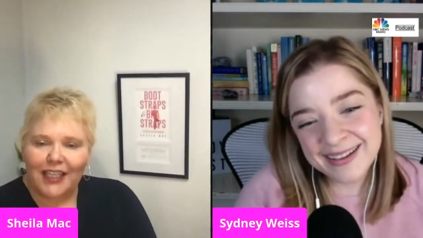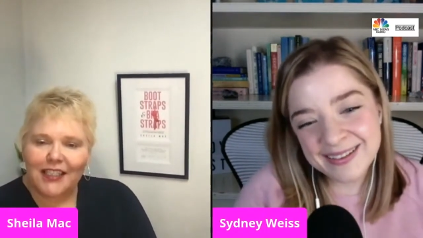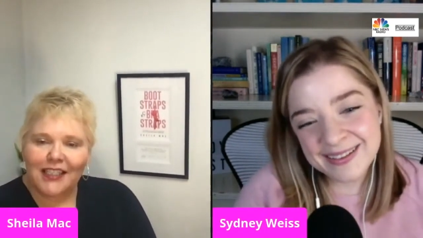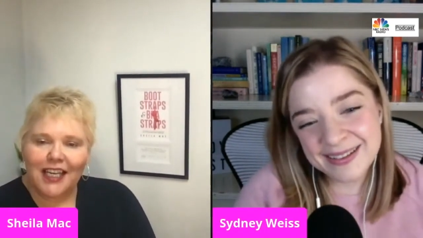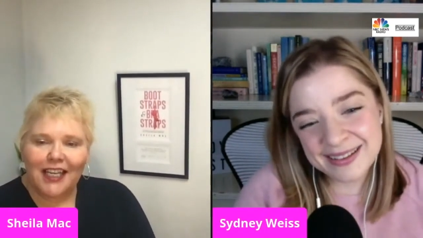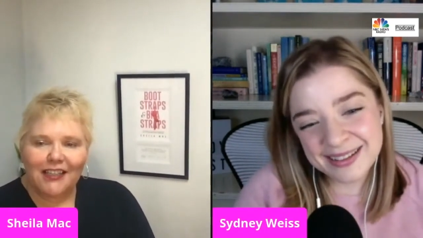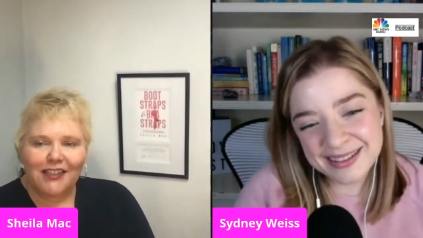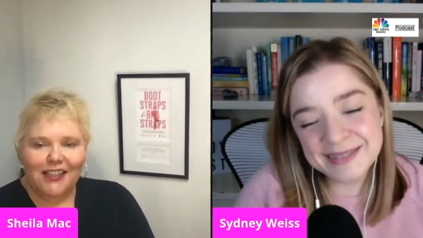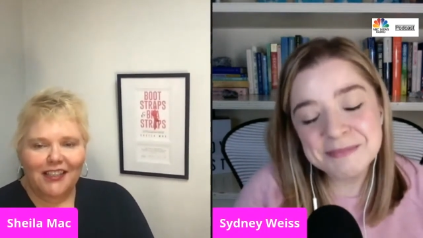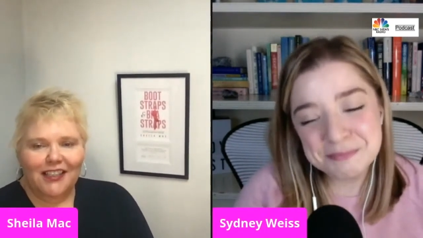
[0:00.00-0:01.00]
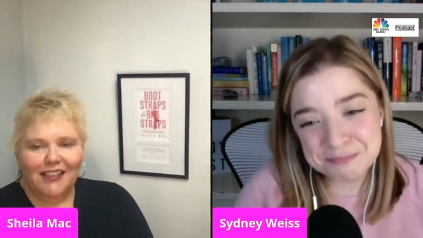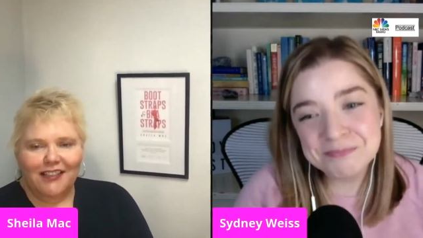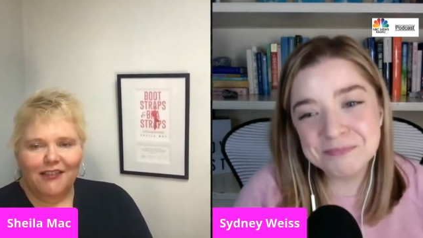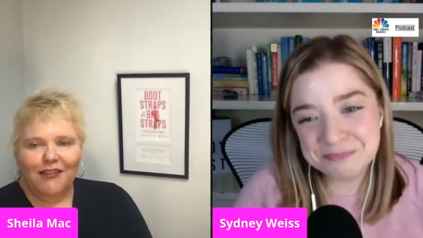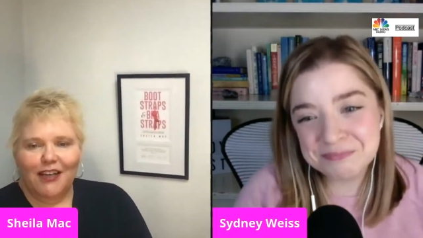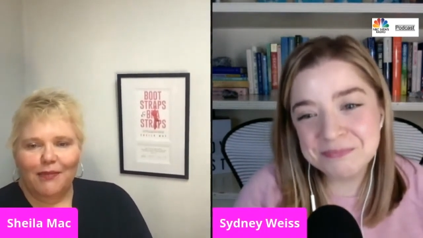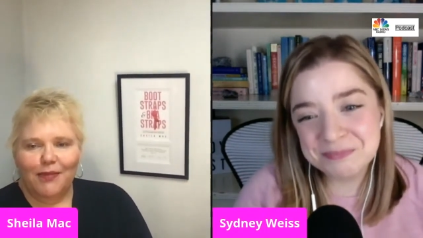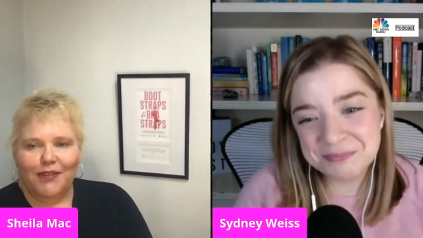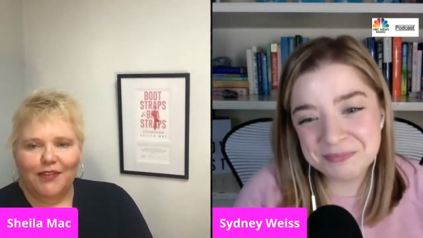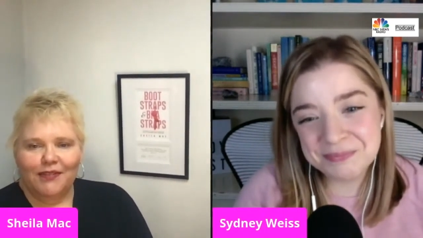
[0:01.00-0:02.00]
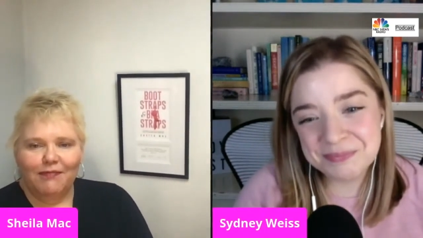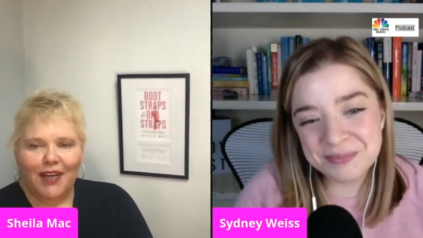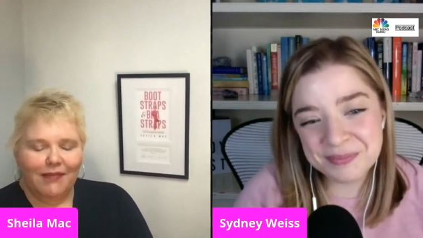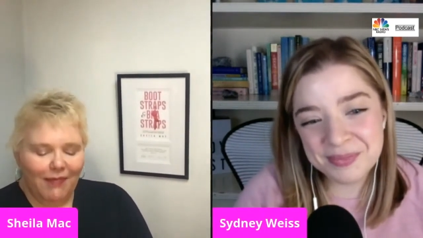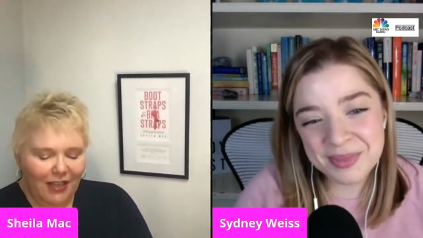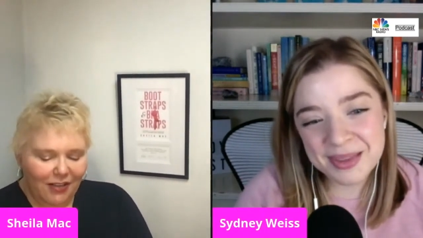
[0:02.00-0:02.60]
Speaker 1: us and she is incredible. My